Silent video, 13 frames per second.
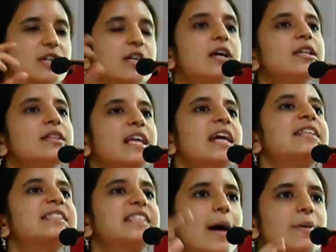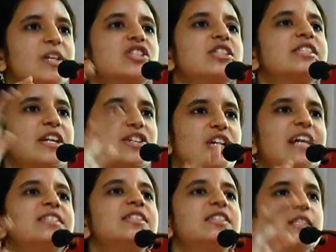They established a centralized
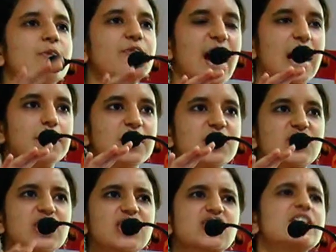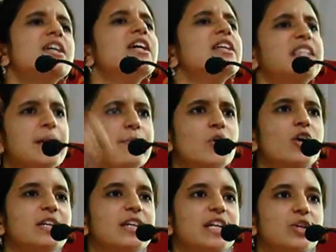system of administration, they brought in
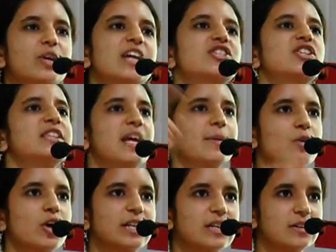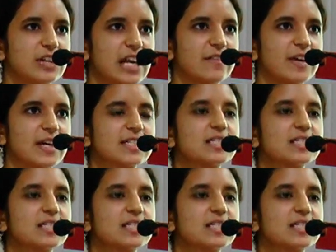education, they brought in railways